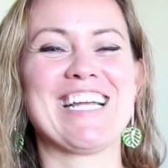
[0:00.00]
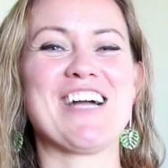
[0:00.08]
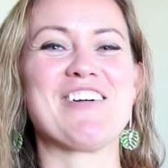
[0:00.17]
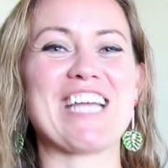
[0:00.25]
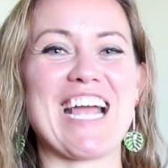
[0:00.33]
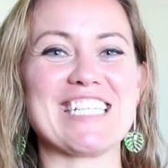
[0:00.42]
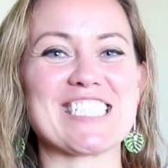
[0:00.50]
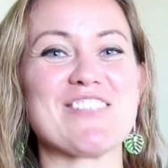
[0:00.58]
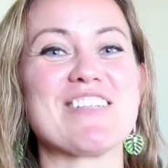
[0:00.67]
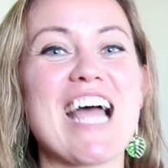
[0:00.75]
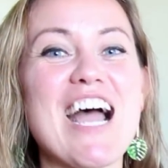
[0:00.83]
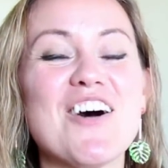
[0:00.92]
Okay, so
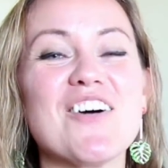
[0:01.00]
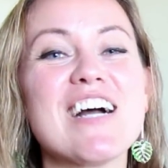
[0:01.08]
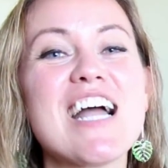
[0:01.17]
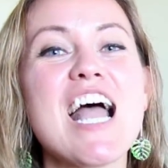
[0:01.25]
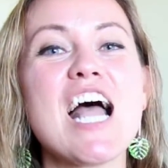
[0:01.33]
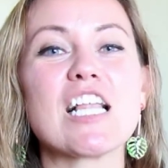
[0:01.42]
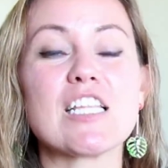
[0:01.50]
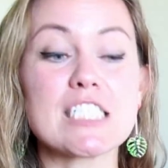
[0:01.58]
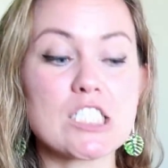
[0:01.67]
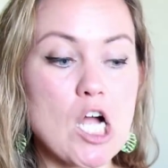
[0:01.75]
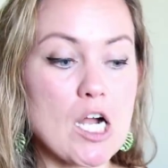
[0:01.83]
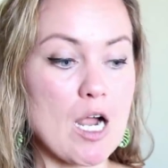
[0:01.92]
now
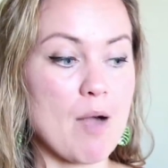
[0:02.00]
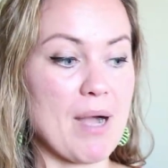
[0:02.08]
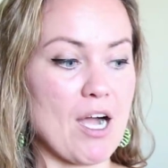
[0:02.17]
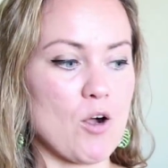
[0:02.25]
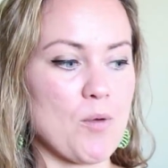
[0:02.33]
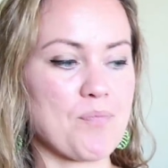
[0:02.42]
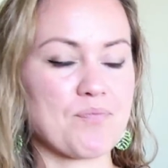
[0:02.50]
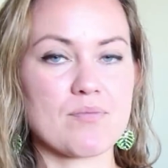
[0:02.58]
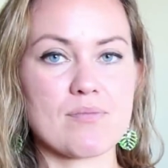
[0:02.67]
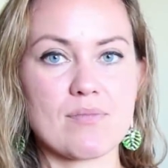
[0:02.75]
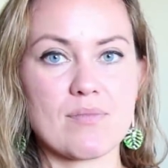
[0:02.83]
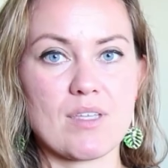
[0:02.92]
let's talk about
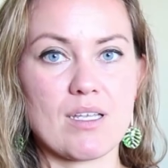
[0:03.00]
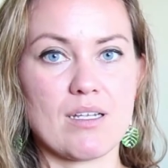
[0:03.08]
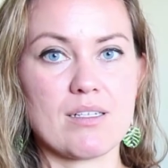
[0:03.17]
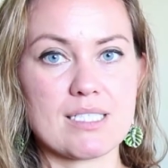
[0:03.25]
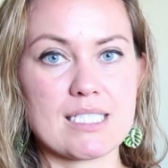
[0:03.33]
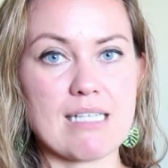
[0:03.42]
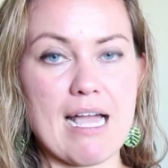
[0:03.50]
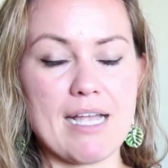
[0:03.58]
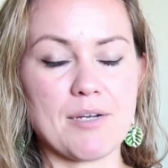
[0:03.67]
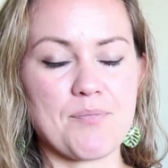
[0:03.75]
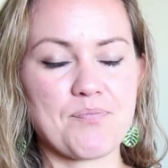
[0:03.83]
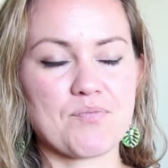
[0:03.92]

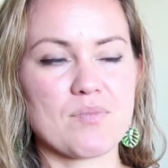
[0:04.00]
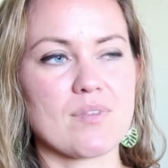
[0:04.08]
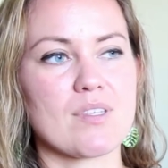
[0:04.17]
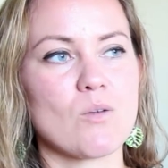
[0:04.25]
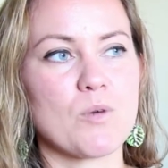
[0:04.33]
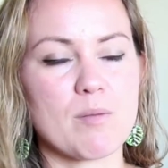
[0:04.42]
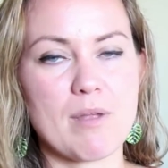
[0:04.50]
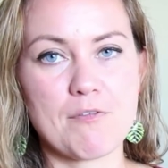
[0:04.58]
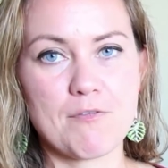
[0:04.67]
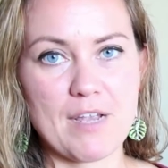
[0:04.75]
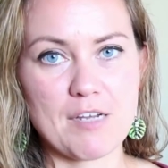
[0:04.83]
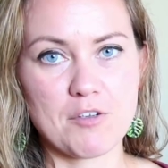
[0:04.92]
slang. One of my
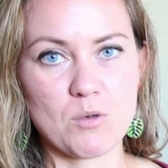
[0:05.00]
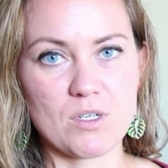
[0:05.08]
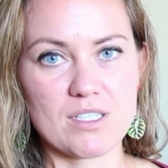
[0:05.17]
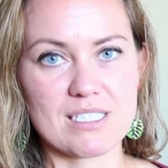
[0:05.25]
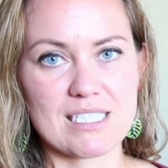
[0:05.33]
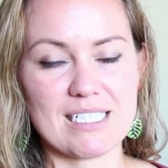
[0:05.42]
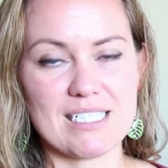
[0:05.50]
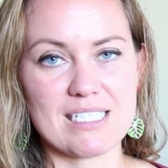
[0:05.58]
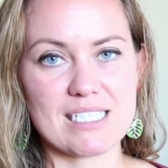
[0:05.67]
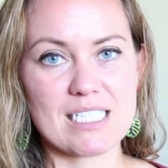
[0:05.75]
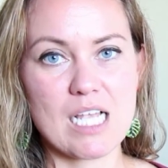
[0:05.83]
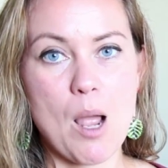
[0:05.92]
favorite words
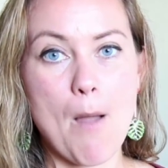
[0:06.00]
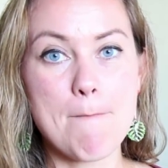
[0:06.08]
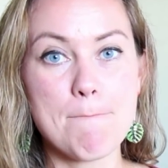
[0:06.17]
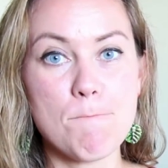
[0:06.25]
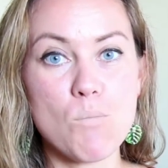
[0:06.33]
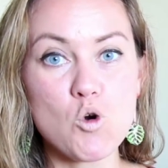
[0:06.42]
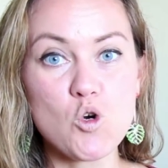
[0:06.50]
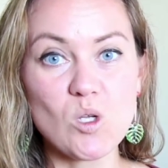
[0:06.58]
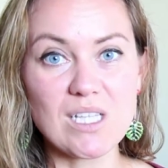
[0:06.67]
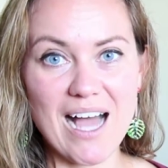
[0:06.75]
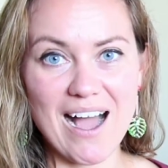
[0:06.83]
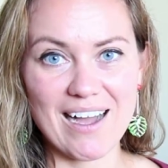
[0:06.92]
is
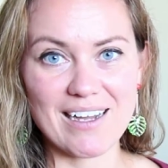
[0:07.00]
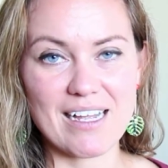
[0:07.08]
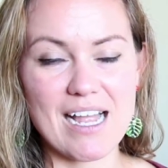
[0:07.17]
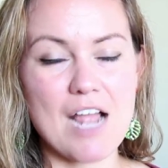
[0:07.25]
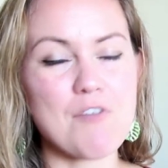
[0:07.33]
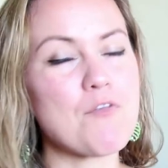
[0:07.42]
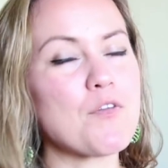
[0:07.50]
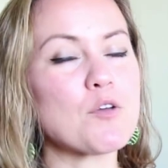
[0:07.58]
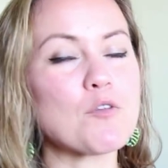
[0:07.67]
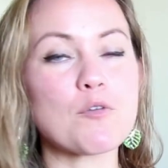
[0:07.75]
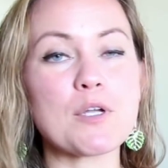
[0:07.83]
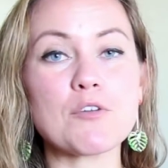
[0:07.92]
moolah. Feel
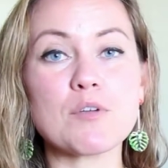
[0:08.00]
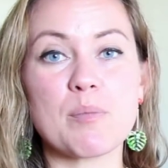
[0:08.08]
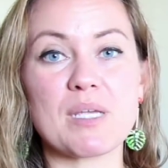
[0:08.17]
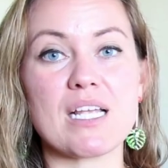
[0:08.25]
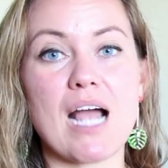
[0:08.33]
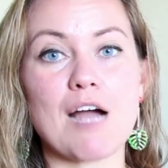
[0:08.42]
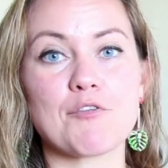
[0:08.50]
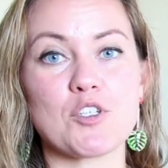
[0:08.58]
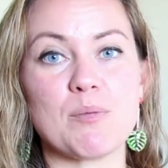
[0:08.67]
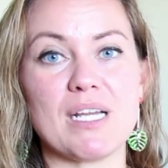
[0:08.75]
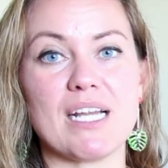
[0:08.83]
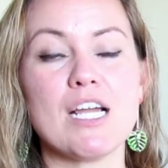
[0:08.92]
free to repeat after
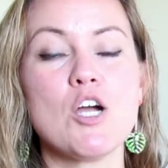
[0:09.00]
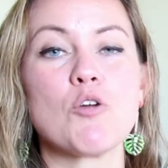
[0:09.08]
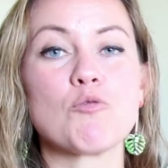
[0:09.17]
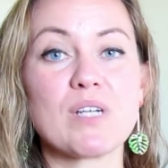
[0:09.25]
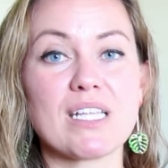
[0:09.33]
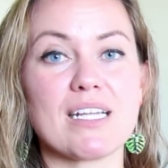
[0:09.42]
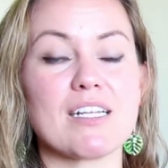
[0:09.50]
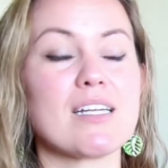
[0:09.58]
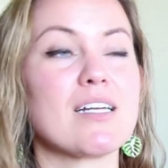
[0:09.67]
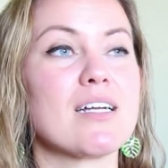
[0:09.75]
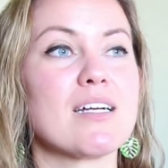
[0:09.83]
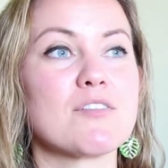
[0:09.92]
me. Really,
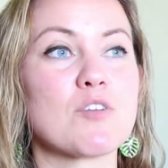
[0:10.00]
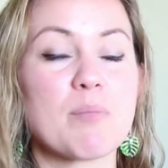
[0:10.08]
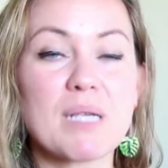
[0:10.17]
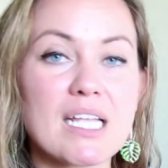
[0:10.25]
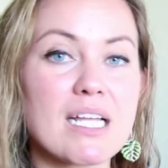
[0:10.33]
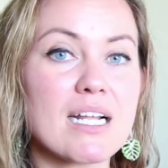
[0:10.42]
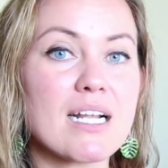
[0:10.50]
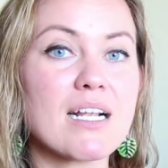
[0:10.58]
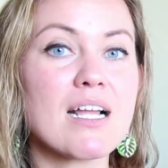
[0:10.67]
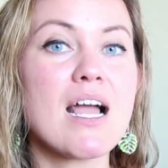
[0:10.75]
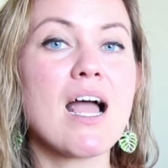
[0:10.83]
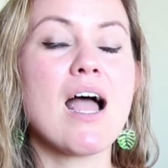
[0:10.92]
repeating
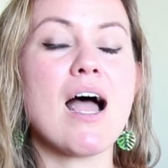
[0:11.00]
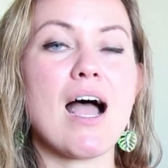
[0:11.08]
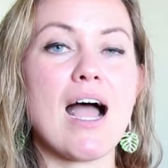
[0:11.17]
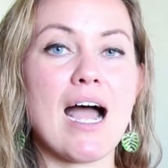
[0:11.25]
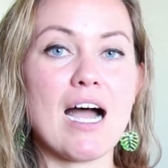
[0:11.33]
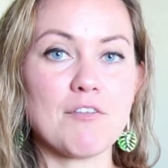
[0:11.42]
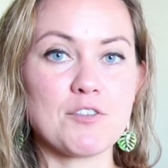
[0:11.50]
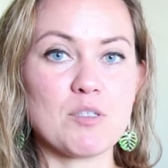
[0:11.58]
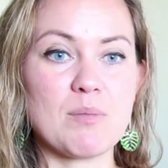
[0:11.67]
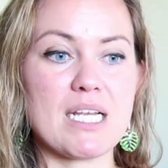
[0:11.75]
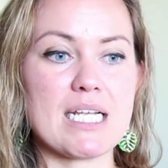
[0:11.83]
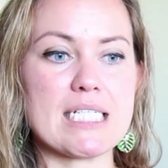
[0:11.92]
after
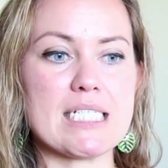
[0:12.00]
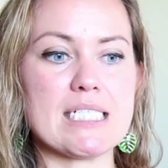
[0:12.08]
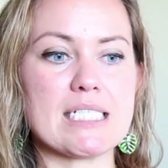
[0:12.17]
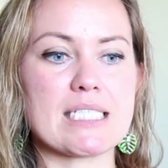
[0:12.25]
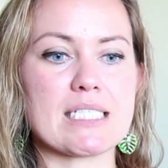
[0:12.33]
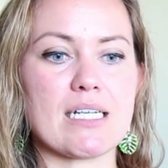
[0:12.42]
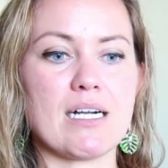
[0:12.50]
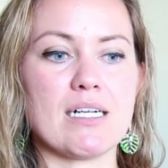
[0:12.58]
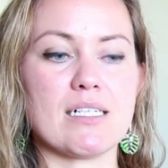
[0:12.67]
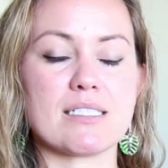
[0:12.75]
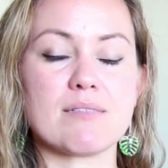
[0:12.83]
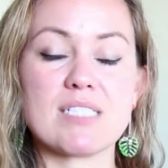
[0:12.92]
me is
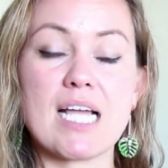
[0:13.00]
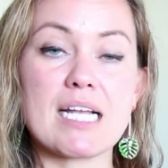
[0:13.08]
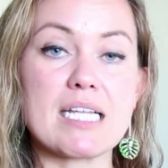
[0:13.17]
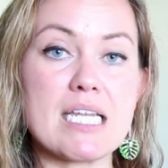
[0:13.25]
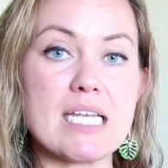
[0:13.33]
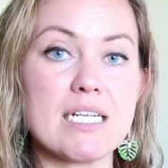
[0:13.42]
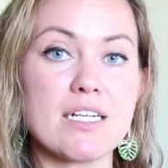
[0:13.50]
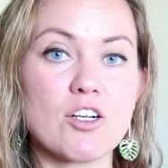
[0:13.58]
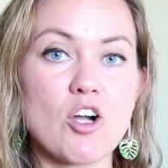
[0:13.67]
a technique